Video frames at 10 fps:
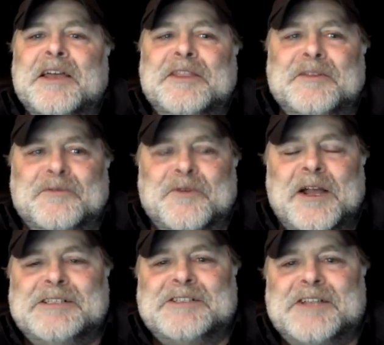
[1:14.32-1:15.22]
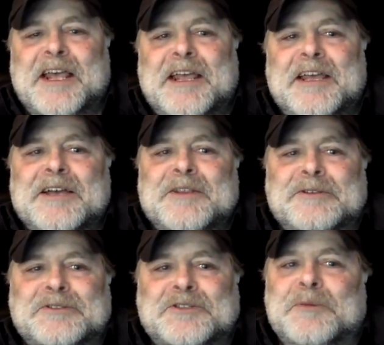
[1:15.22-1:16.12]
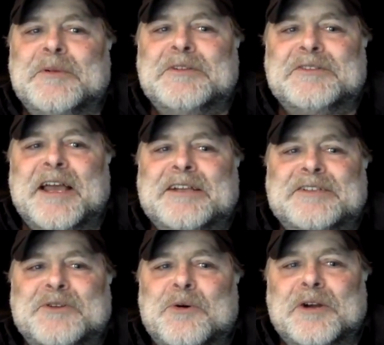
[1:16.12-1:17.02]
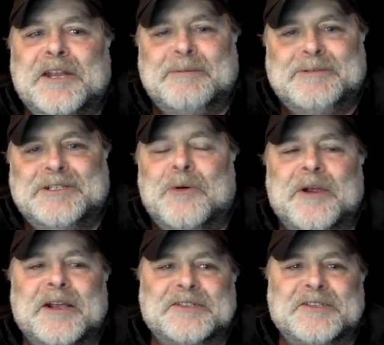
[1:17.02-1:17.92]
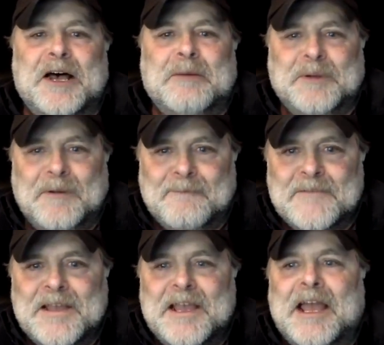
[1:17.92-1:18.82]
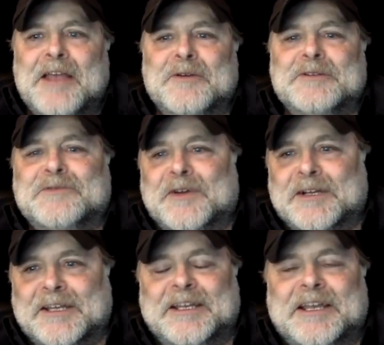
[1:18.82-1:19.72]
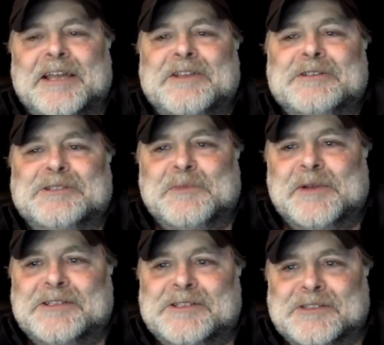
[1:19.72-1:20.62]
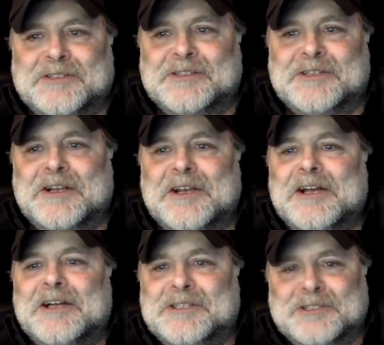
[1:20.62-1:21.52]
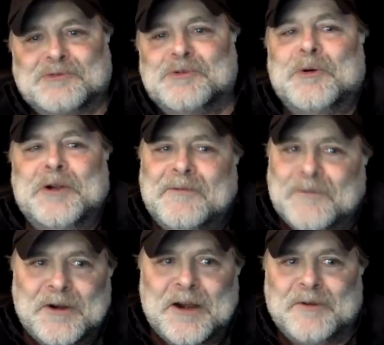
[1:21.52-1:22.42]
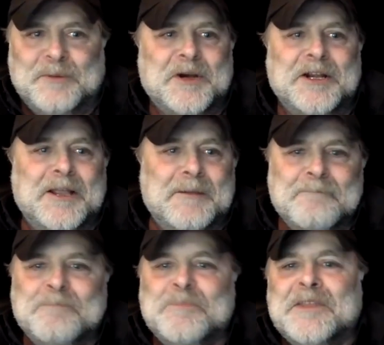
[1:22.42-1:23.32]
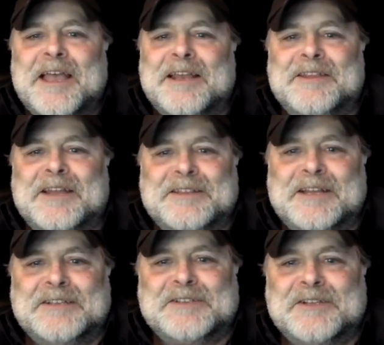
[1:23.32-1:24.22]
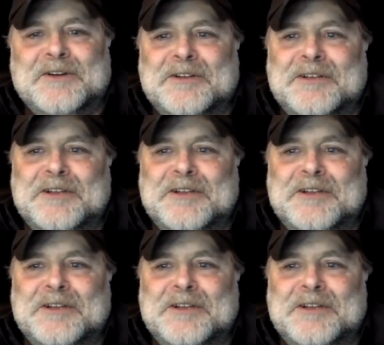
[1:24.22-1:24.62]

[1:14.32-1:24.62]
The French say those Germans next door keep showing us up, and those fucking Englishmen just ruin it for everybody. And that's their,